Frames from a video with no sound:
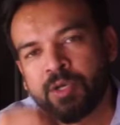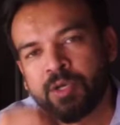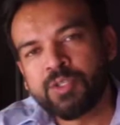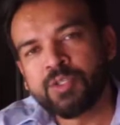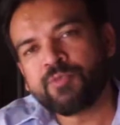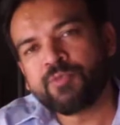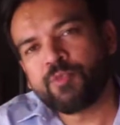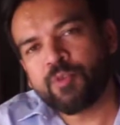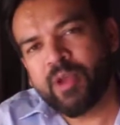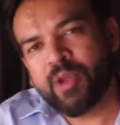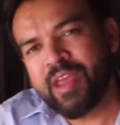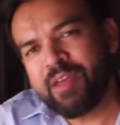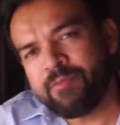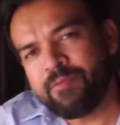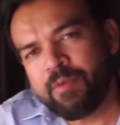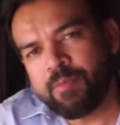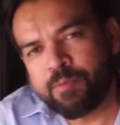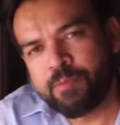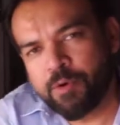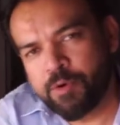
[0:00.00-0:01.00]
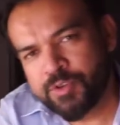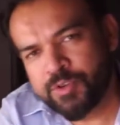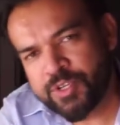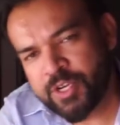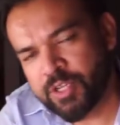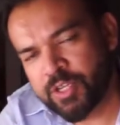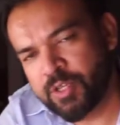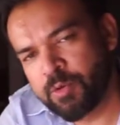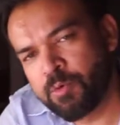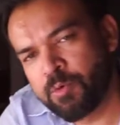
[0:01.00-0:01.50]
So for every
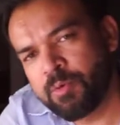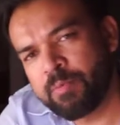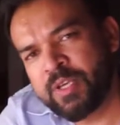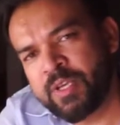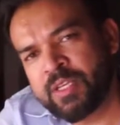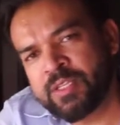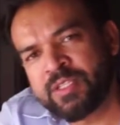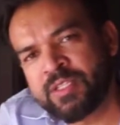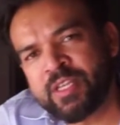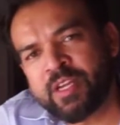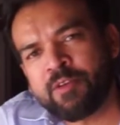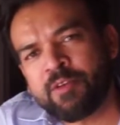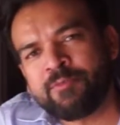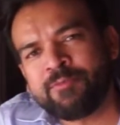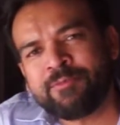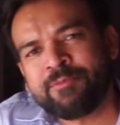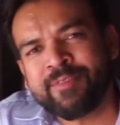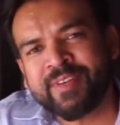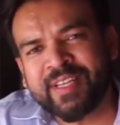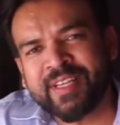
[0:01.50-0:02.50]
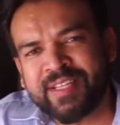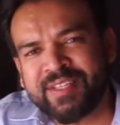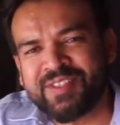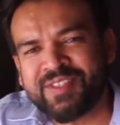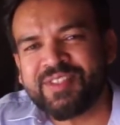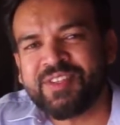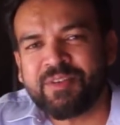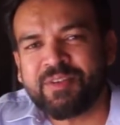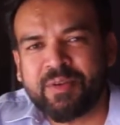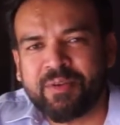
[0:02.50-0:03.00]
project, there will be a set of
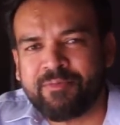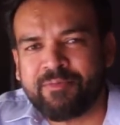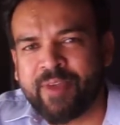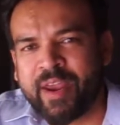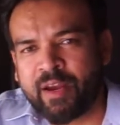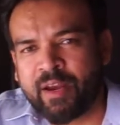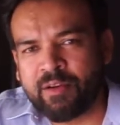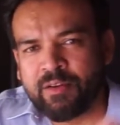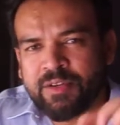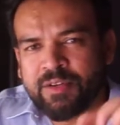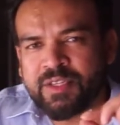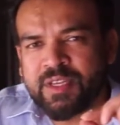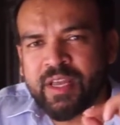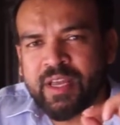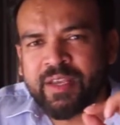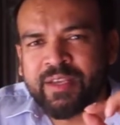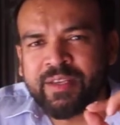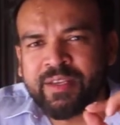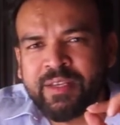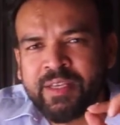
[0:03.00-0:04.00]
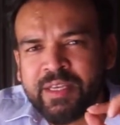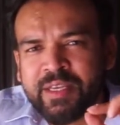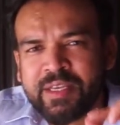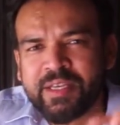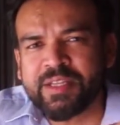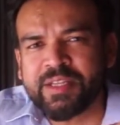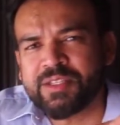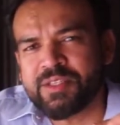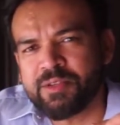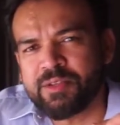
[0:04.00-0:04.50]
considering factors, like key
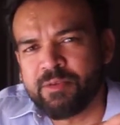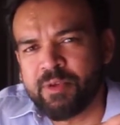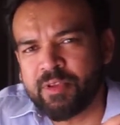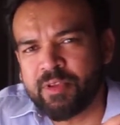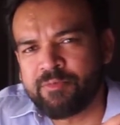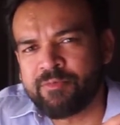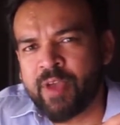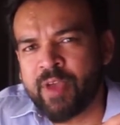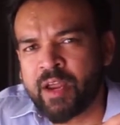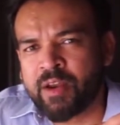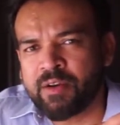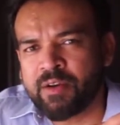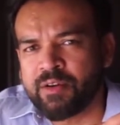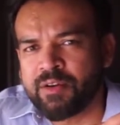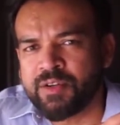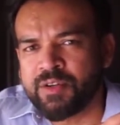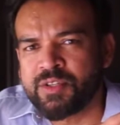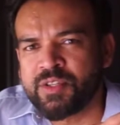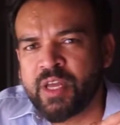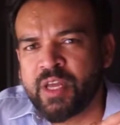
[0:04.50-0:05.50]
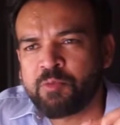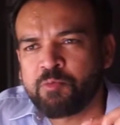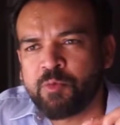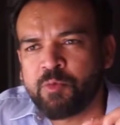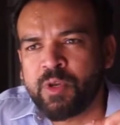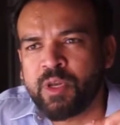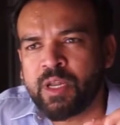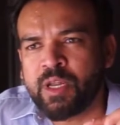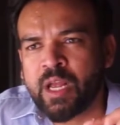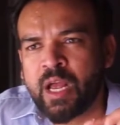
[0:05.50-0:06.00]
considering factors, that
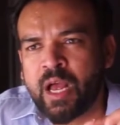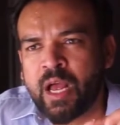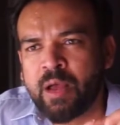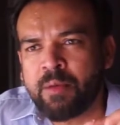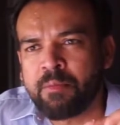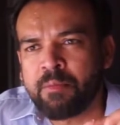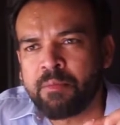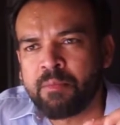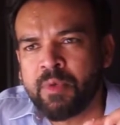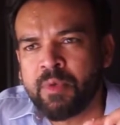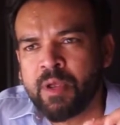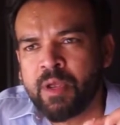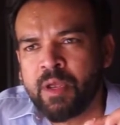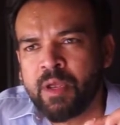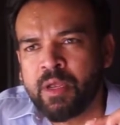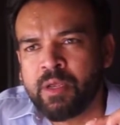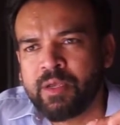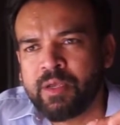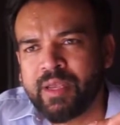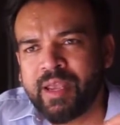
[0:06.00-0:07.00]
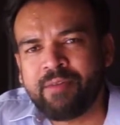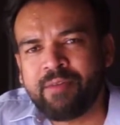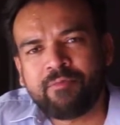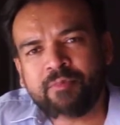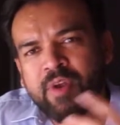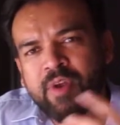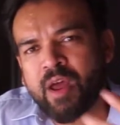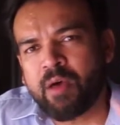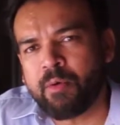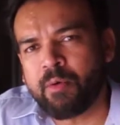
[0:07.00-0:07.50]
will come
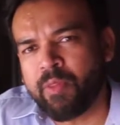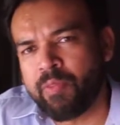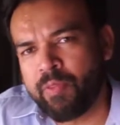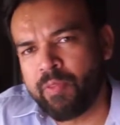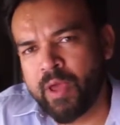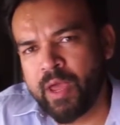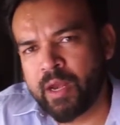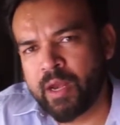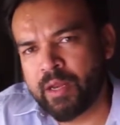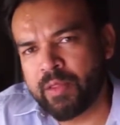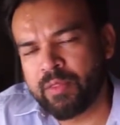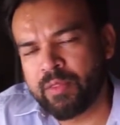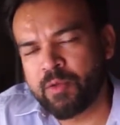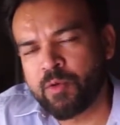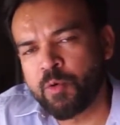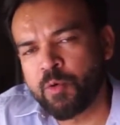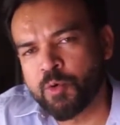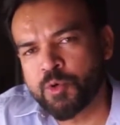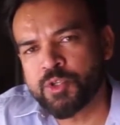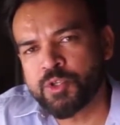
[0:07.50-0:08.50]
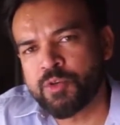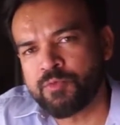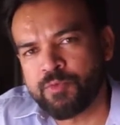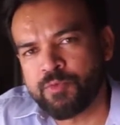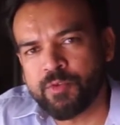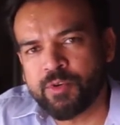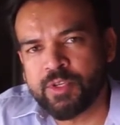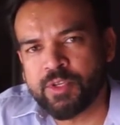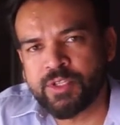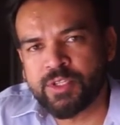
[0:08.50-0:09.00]
every now and then in the course of
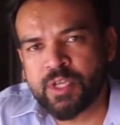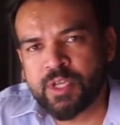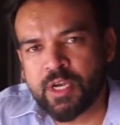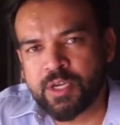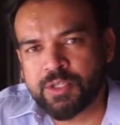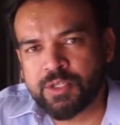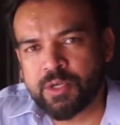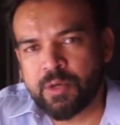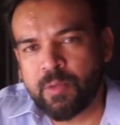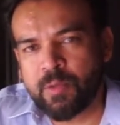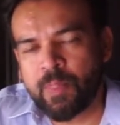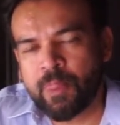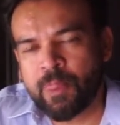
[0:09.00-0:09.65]
your discussion.